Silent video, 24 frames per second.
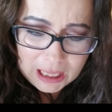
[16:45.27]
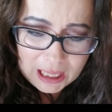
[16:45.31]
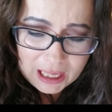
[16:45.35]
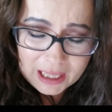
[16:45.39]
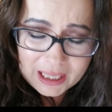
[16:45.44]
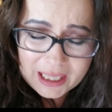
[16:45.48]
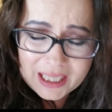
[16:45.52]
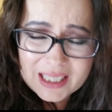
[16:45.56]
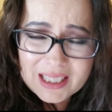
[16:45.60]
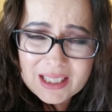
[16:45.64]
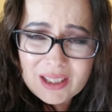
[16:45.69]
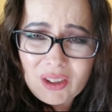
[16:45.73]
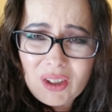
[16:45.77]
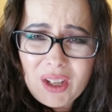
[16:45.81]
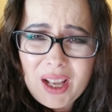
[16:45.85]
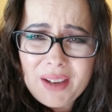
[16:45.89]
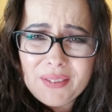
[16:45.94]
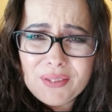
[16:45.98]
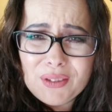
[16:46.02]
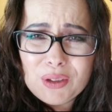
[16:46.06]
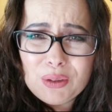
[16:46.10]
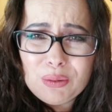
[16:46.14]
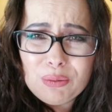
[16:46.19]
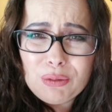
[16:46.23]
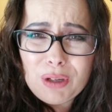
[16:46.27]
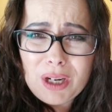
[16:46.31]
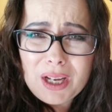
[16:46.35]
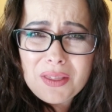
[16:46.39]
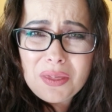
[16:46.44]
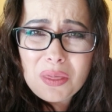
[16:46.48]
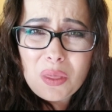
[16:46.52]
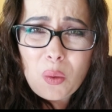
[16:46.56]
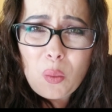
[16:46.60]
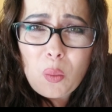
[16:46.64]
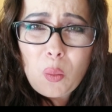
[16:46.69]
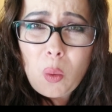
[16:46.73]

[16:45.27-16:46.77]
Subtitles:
I guess I'll have to run the